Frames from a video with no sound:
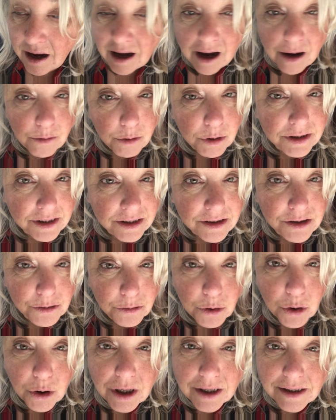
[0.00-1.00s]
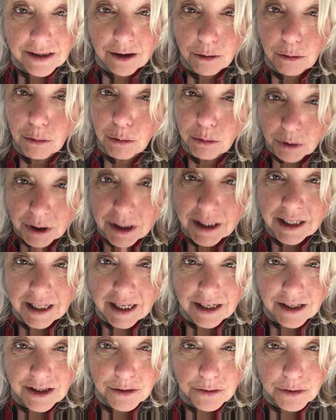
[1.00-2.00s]
I want this to work because I really
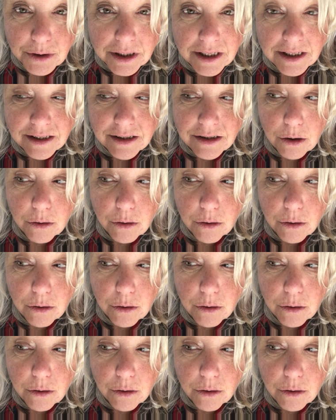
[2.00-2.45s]
like doing this.